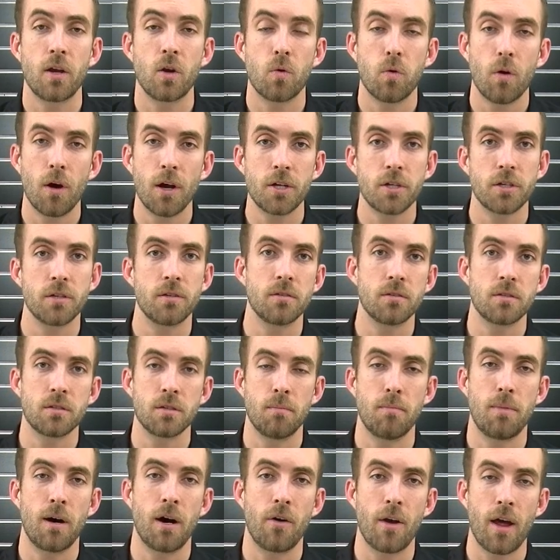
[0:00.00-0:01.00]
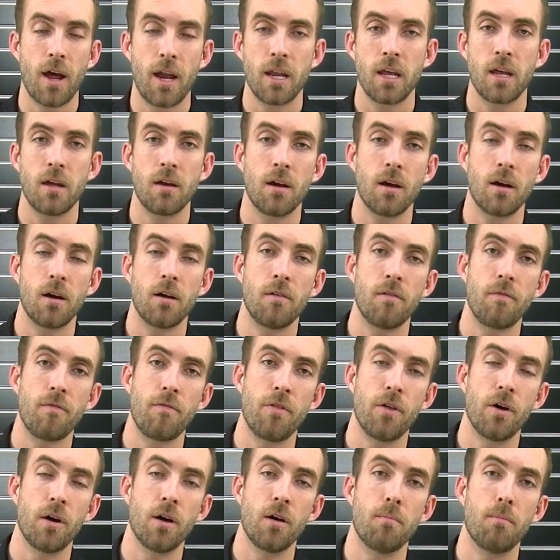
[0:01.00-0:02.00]
questions about any of
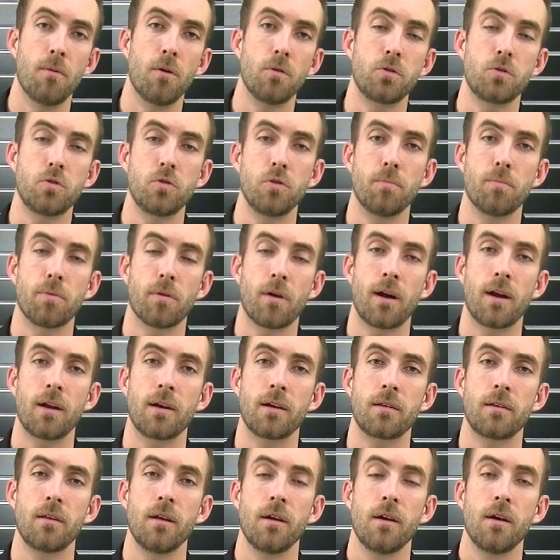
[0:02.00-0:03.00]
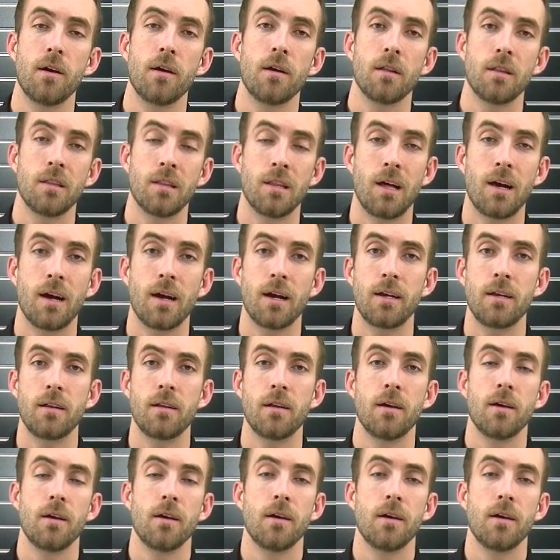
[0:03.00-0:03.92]
the Motul product line,